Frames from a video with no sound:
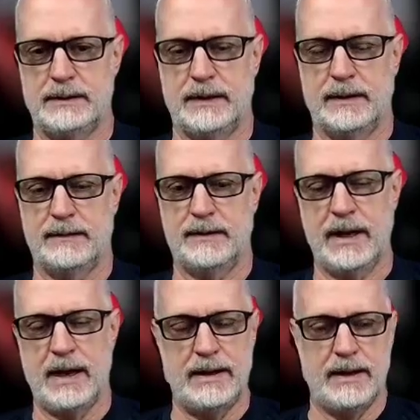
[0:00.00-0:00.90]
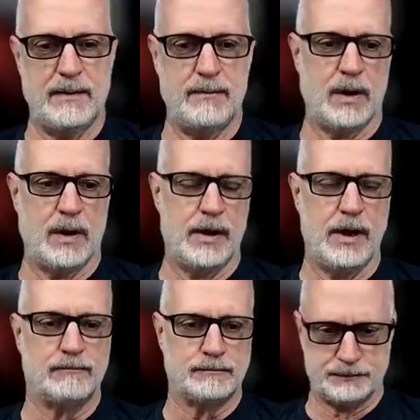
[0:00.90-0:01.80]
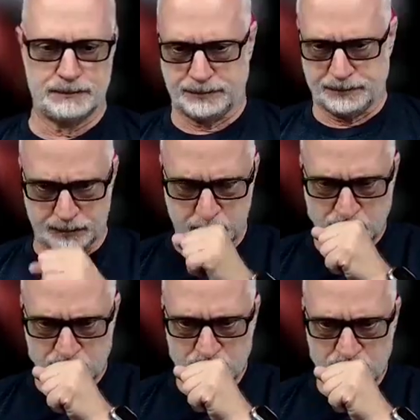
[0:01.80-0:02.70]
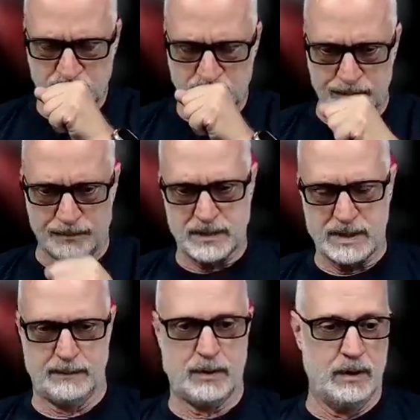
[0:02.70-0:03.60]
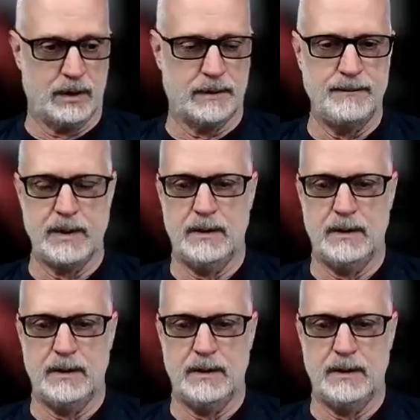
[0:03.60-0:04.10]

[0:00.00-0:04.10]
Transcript: And I brought up Tim Cook.